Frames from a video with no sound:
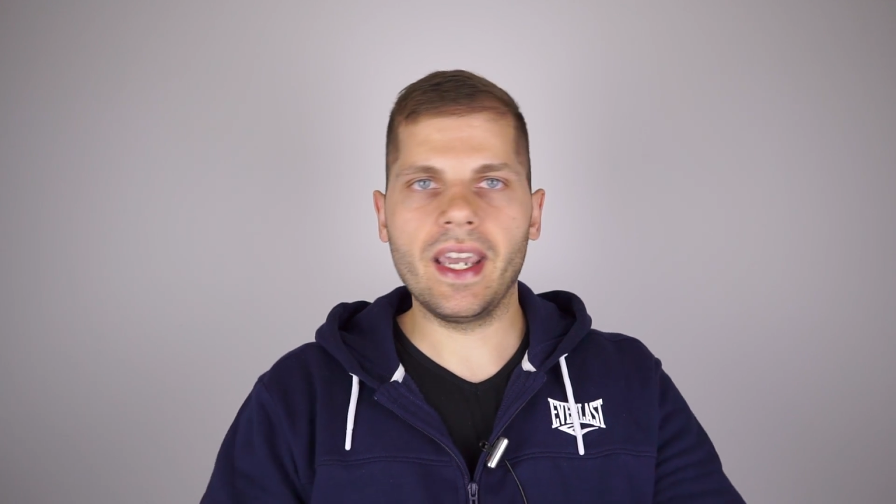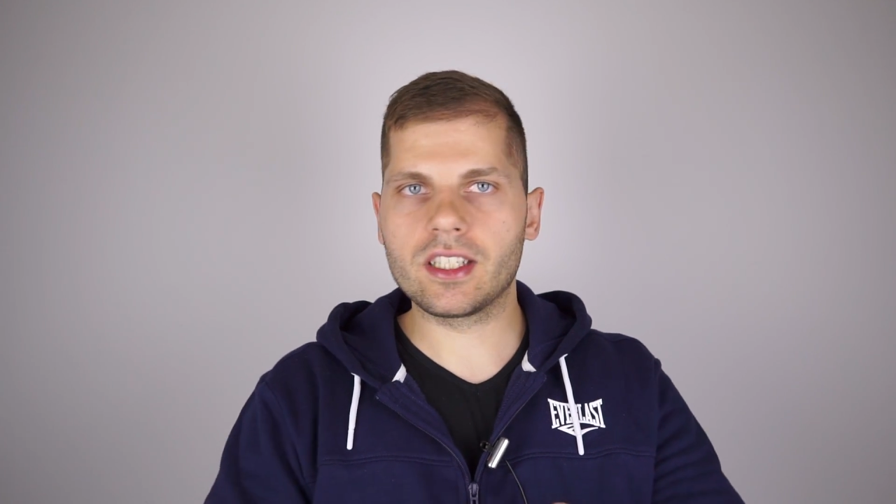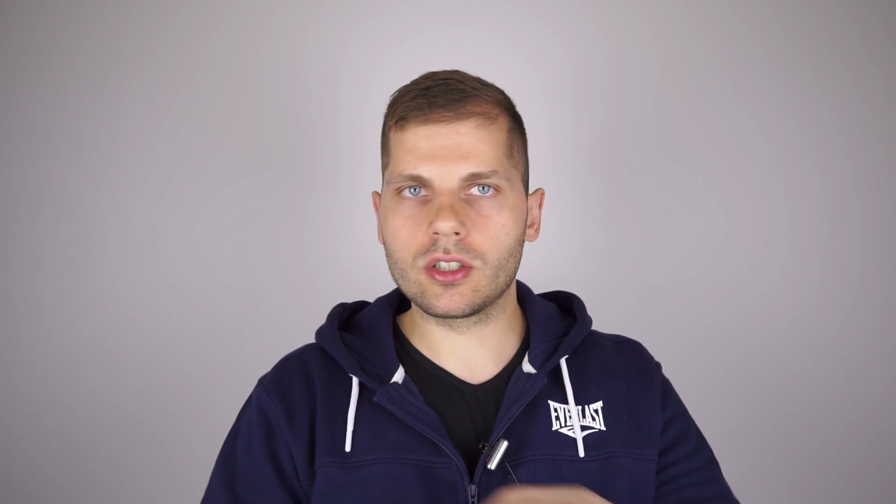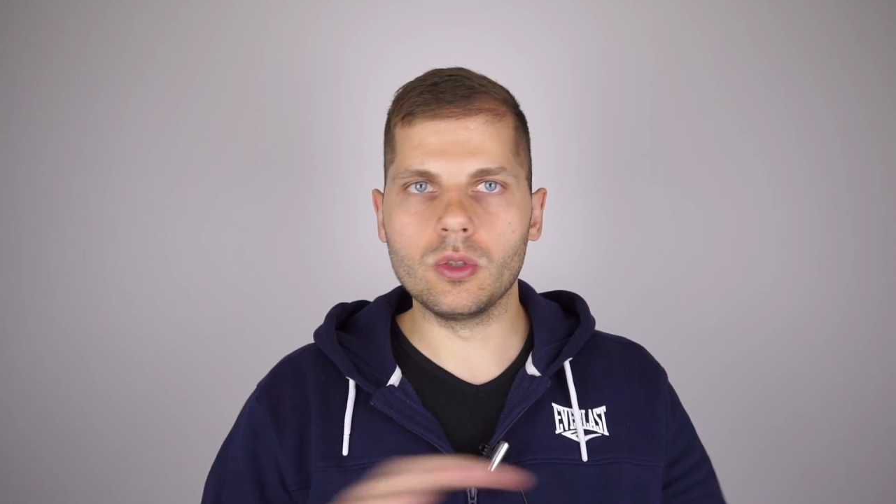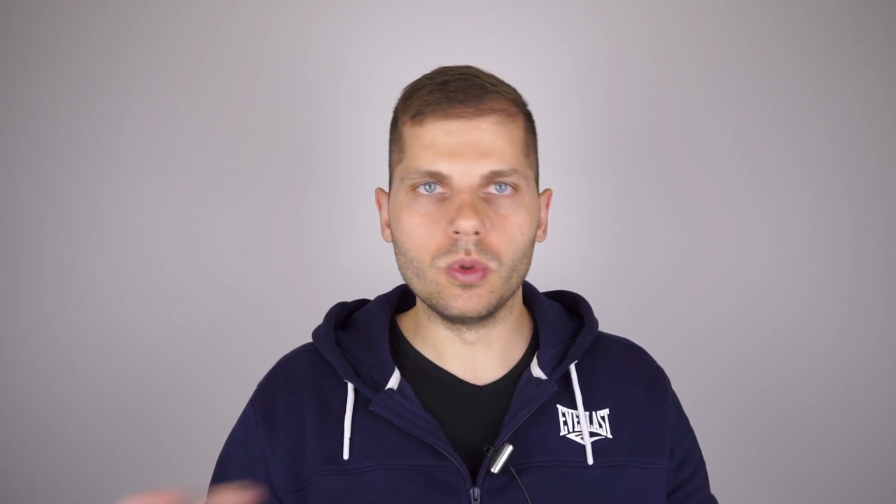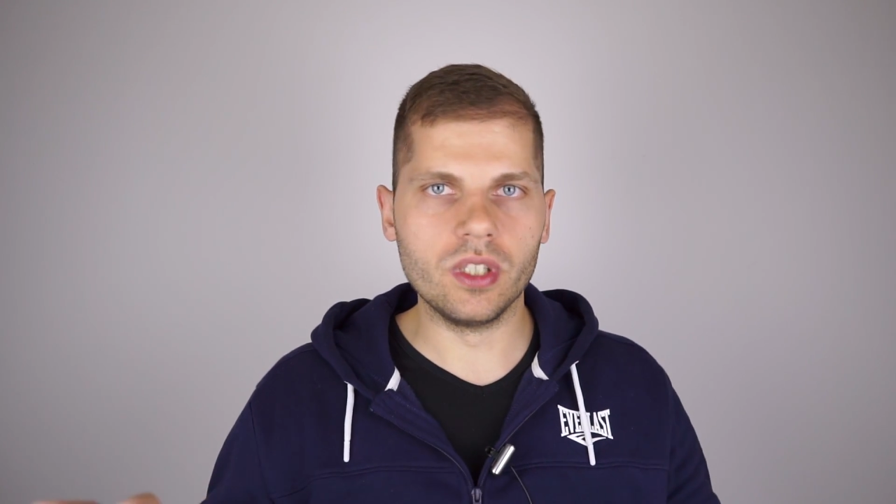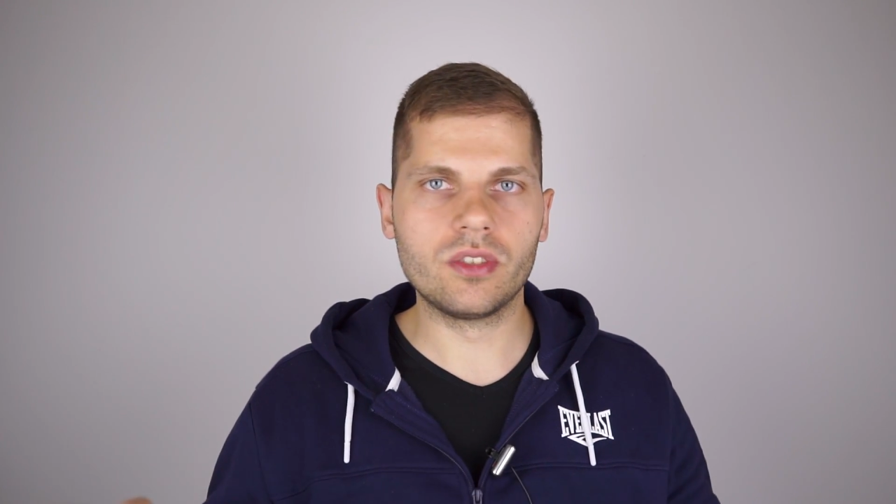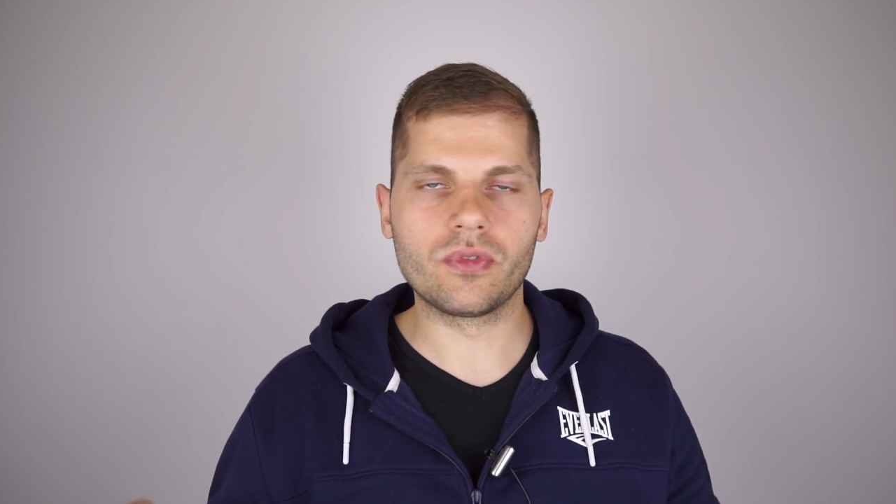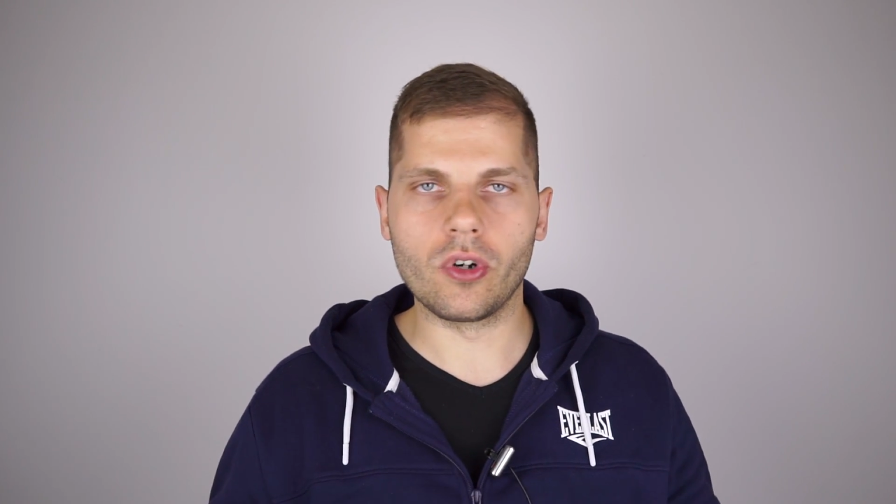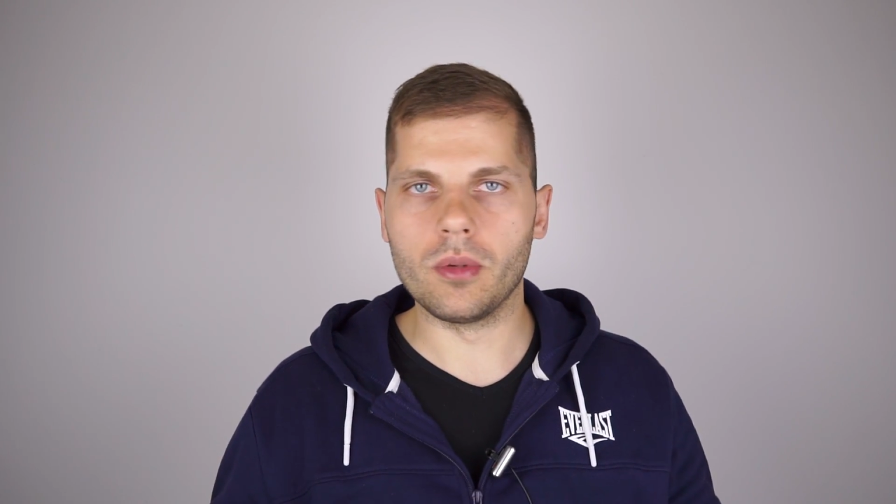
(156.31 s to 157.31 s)

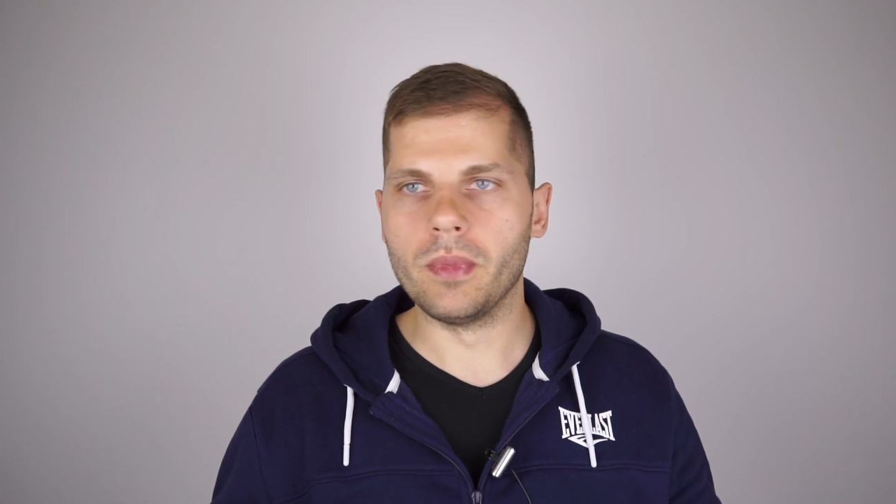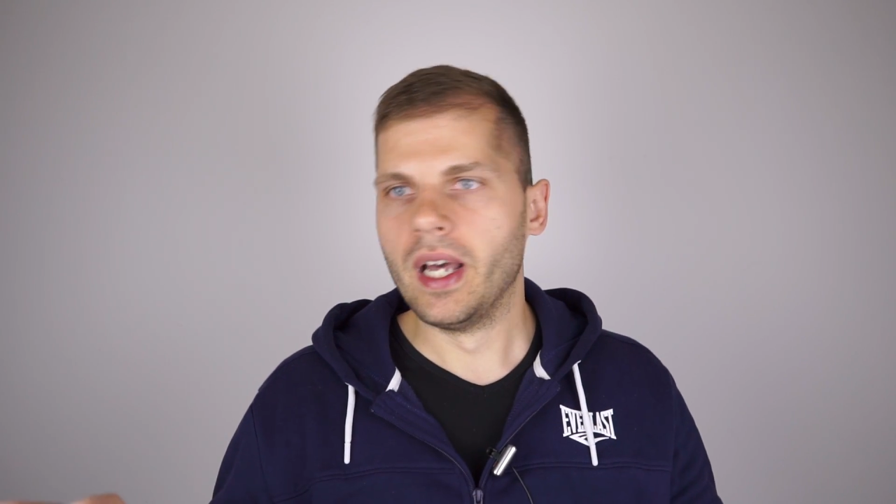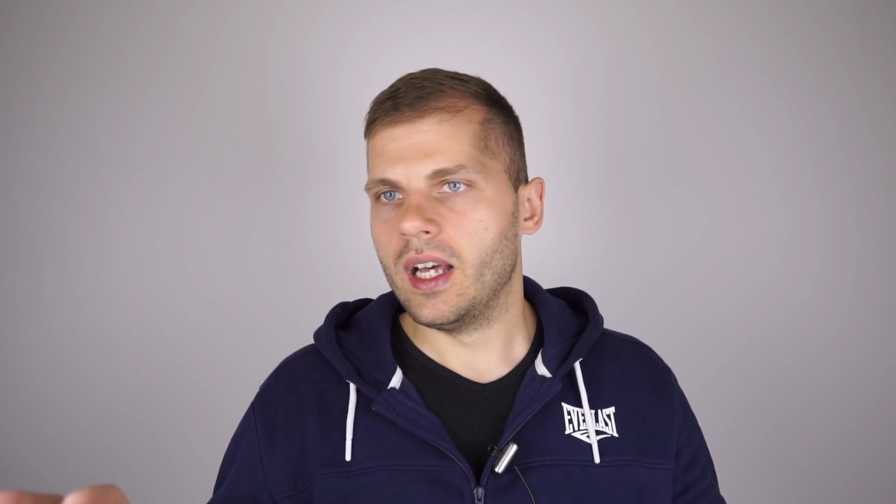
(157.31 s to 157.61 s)
excluded from